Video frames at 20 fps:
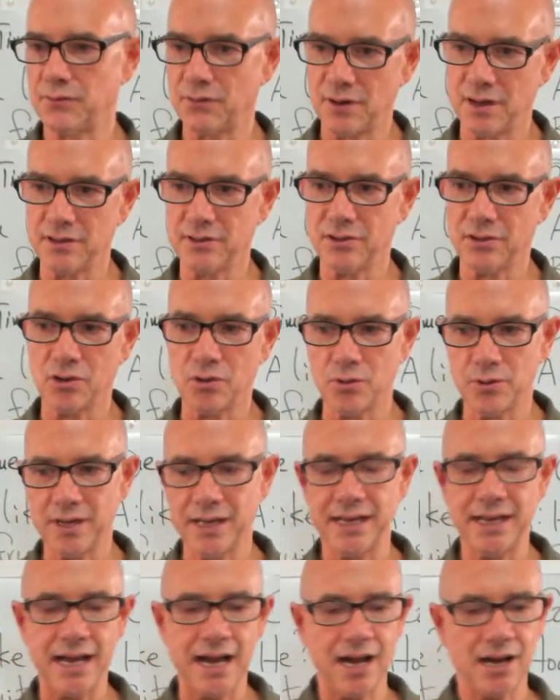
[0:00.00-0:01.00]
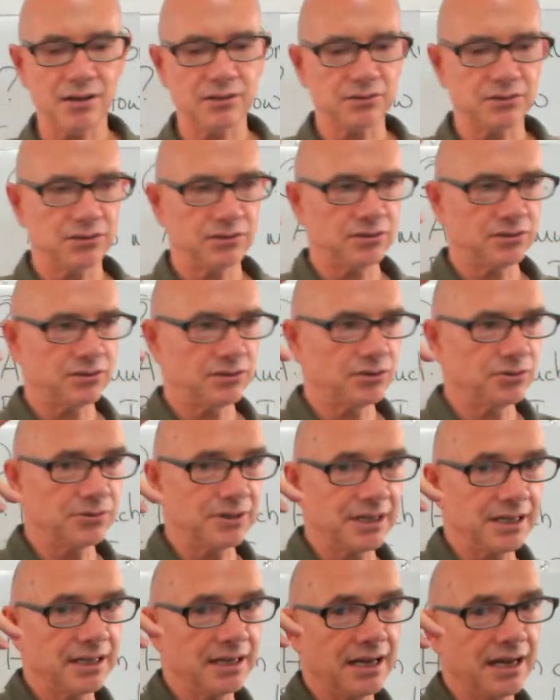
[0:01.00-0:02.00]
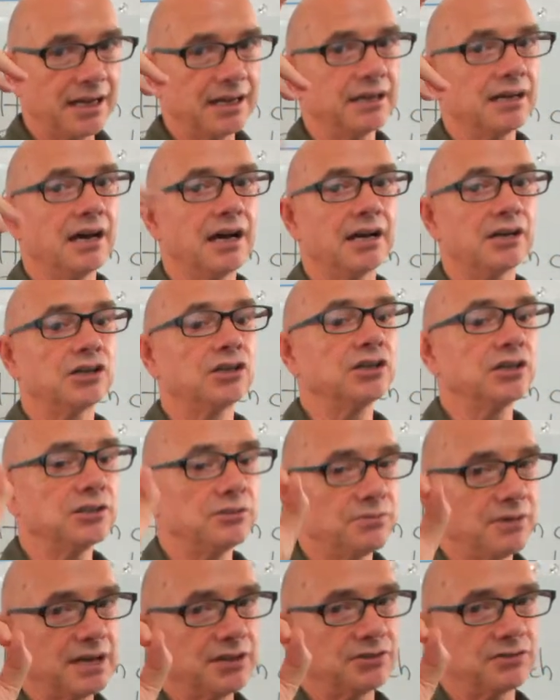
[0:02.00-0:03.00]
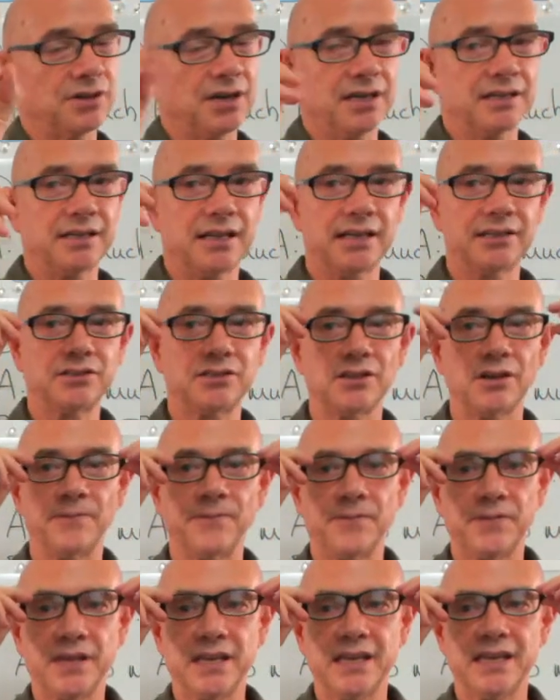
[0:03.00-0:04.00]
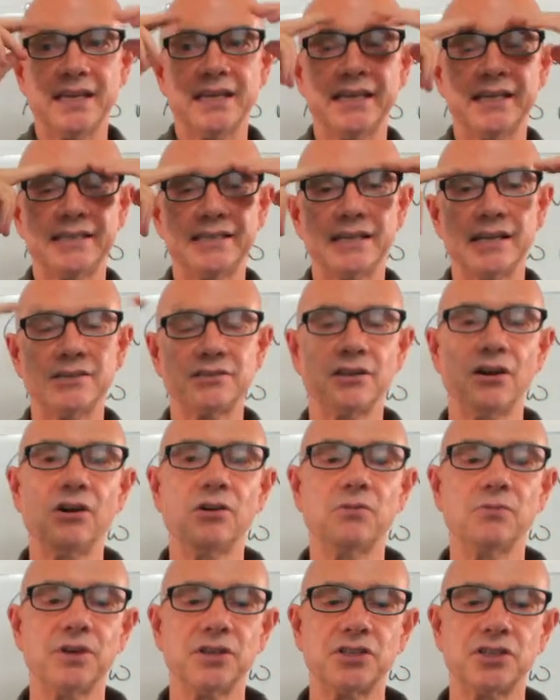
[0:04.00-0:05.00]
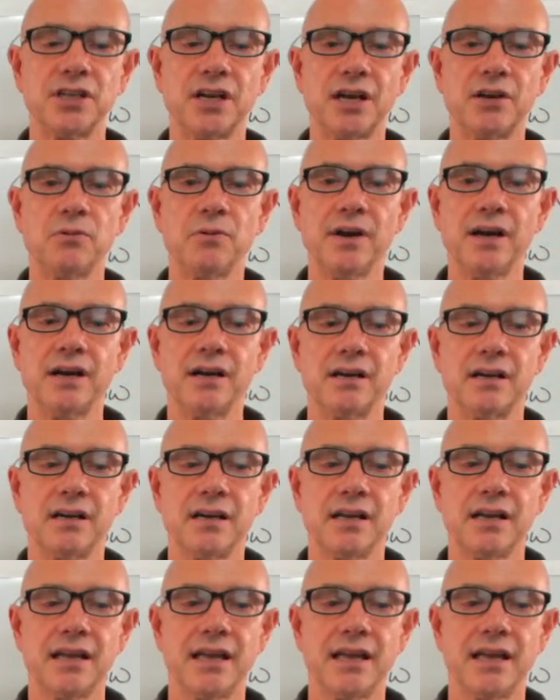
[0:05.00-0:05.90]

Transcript: they're going out to a, a, a good restaurant. And so he says, oh, what should I wear?